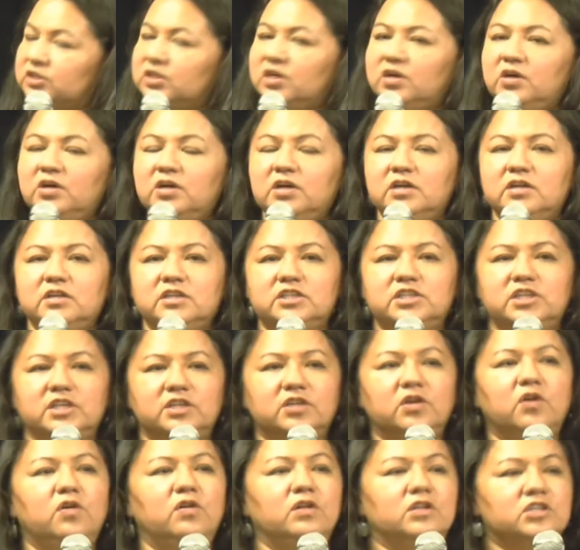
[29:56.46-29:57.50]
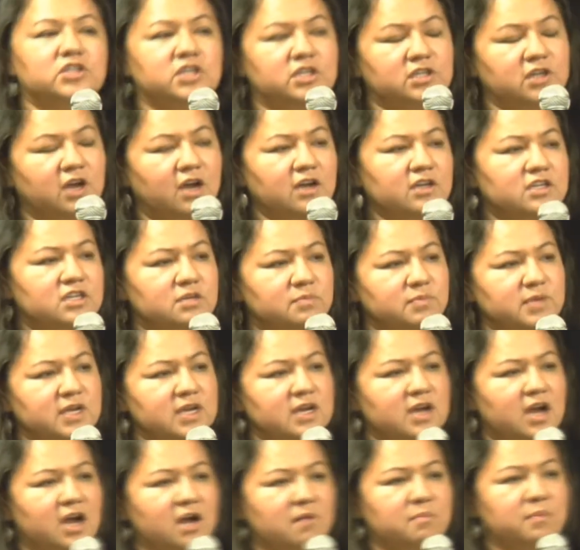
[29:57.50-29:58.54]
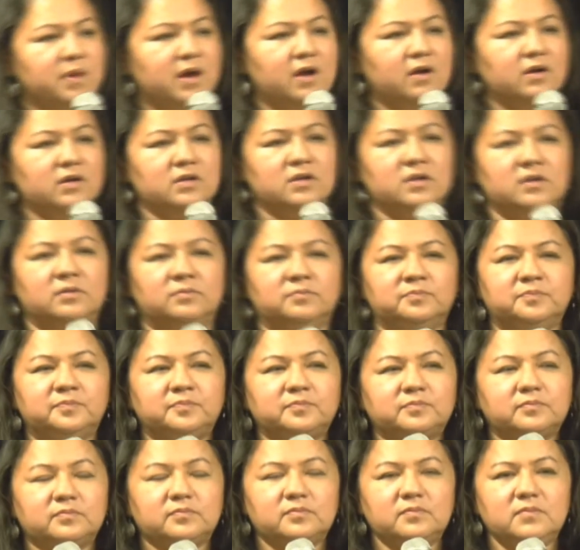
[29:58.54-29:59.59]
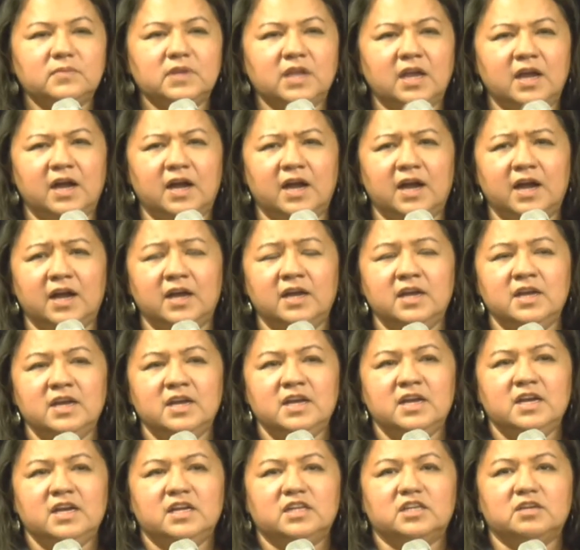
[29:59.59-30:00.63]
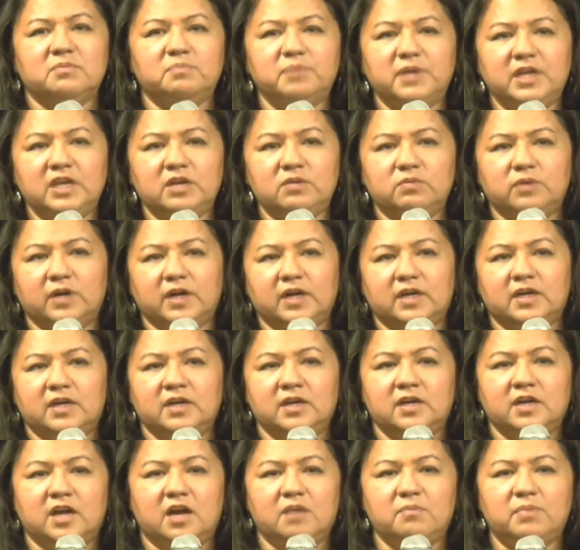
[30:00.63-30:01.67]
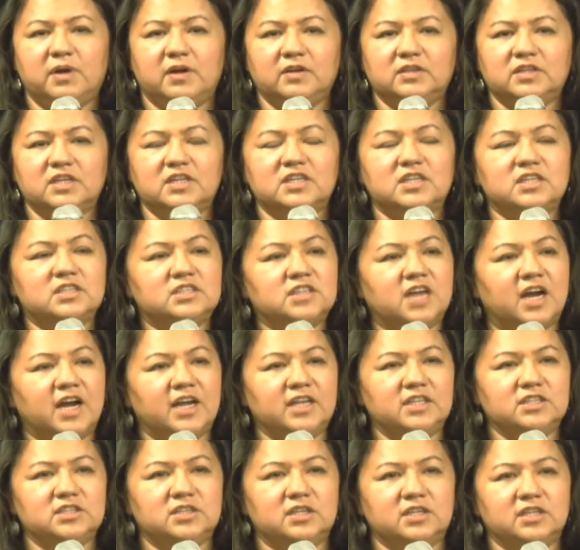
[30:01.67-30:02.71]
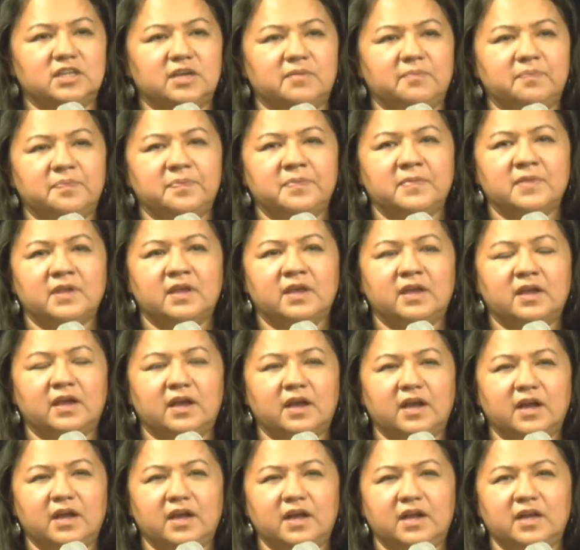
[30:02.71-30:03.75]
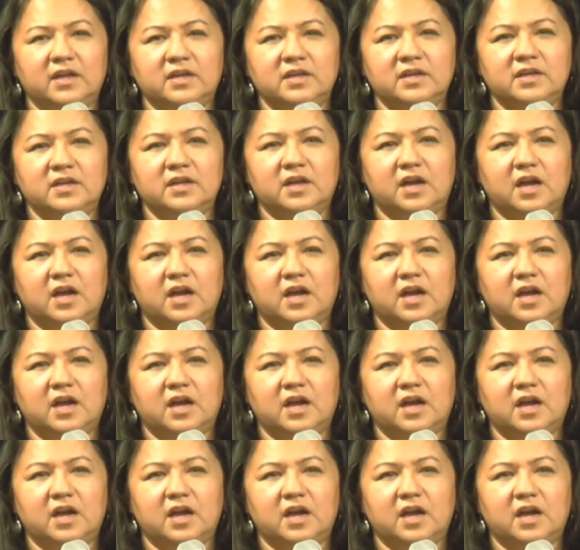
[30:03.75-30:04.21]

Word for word: So she told, she talked to me about uh, the beadwork, about the designs on them. And